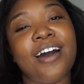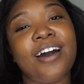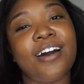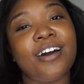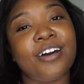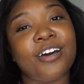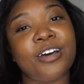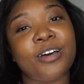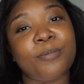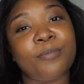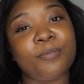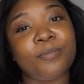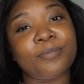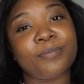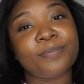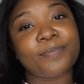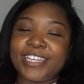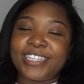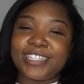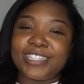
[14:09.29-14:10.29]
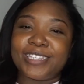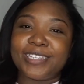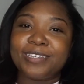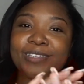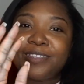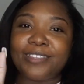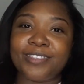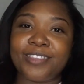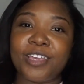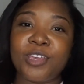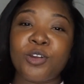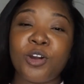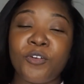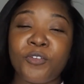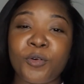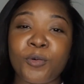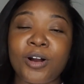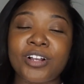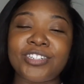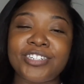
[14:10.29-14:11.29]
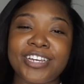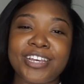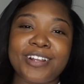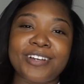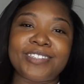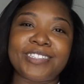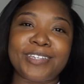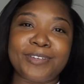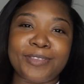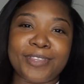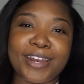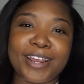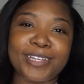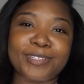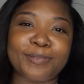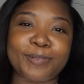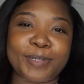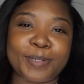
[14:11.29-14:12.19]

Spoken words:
Yes, thank you all for watching, and I'll see you in the next one.